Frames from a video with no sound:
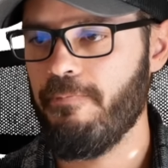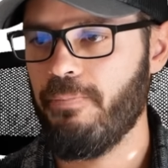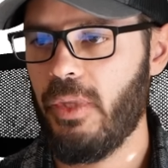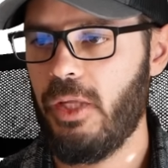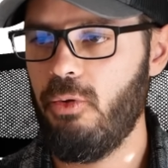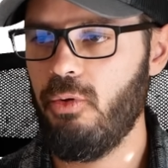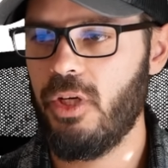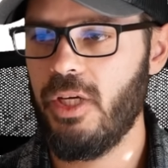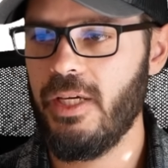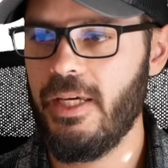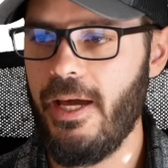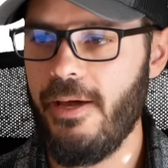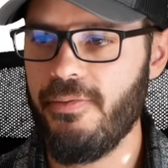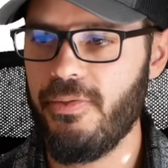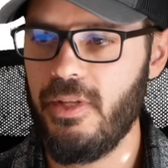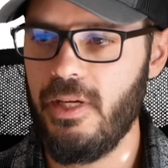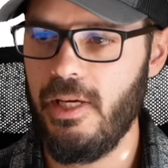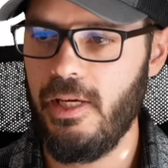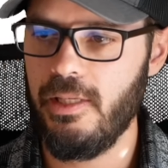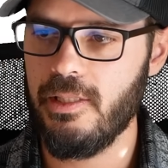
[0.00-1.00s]
You can
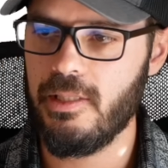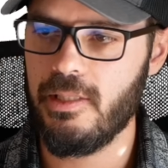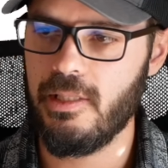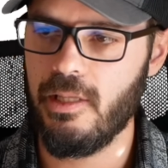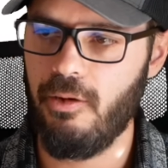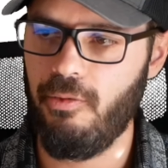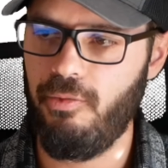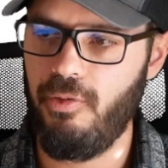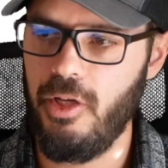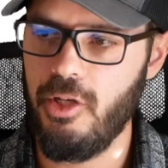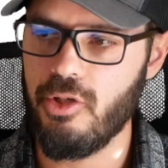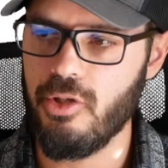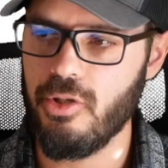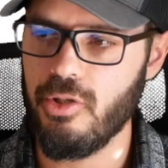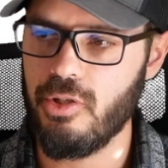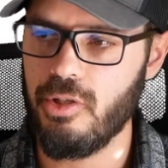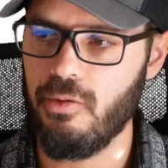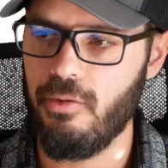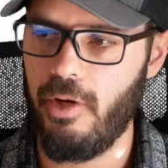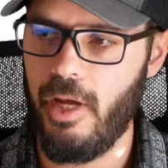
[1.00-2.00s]
get these
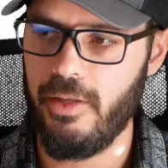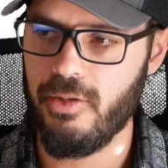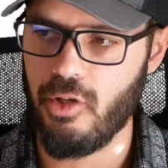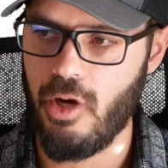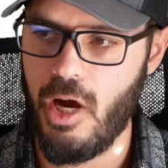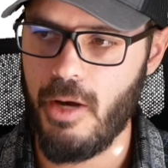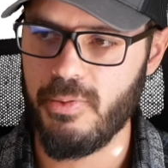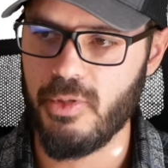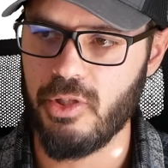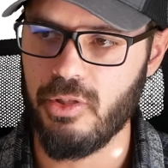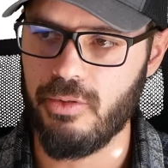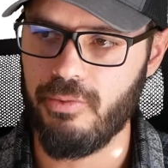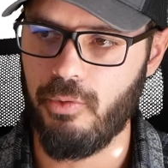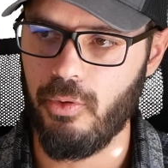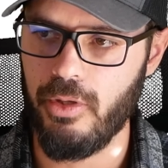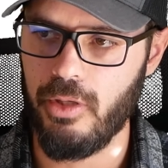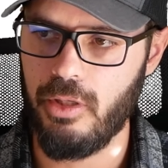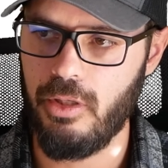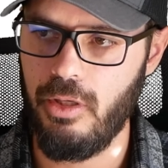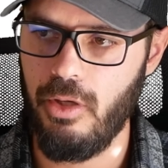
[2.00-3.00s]
features as options
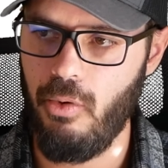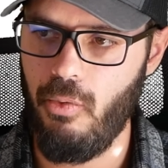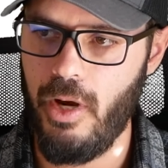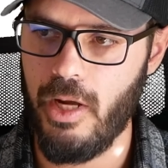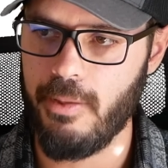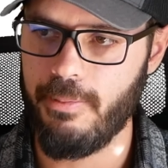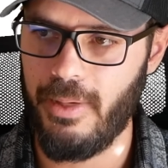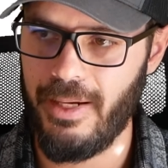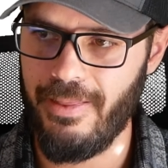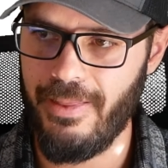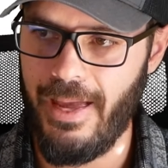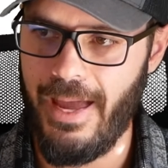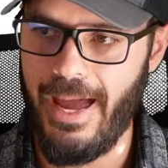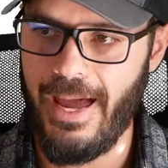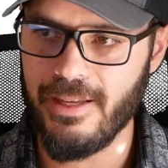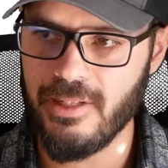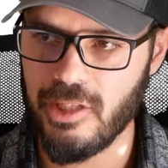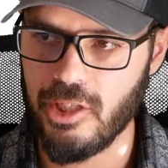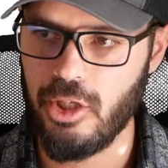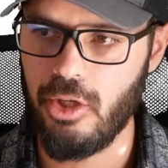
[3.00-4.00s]
for the Q8, but in the
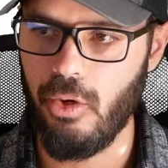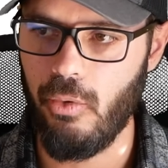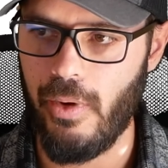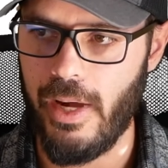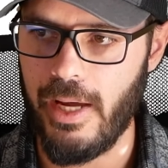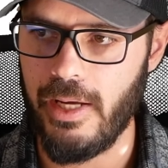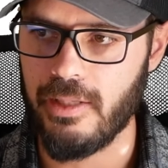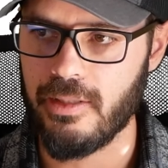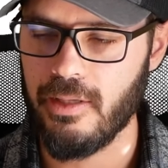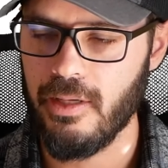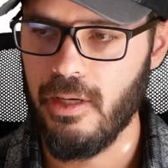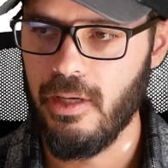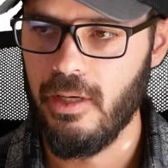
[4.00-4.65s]
SQ8,